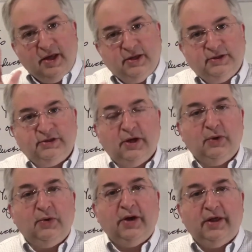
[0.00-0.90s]

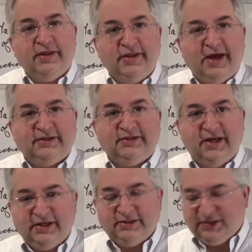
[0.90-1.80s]
So that
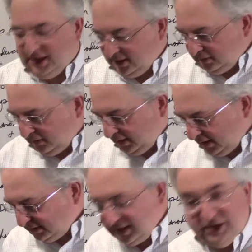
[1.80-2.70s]
takes care.
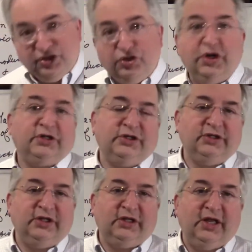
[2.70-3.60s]
That's the introduction to
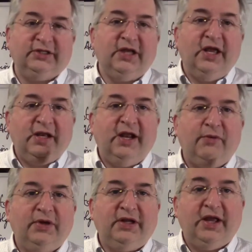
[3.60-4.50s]
the class. Now
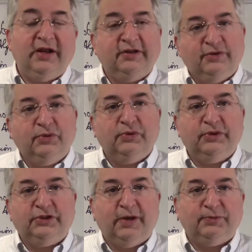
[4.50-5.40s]
we're going to get into
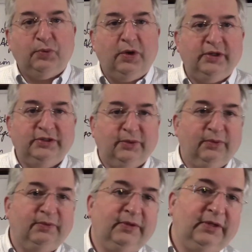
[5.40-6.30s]
Chapter 1 and 2.
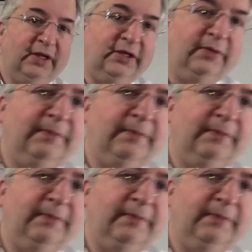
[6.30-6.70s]
Thank you.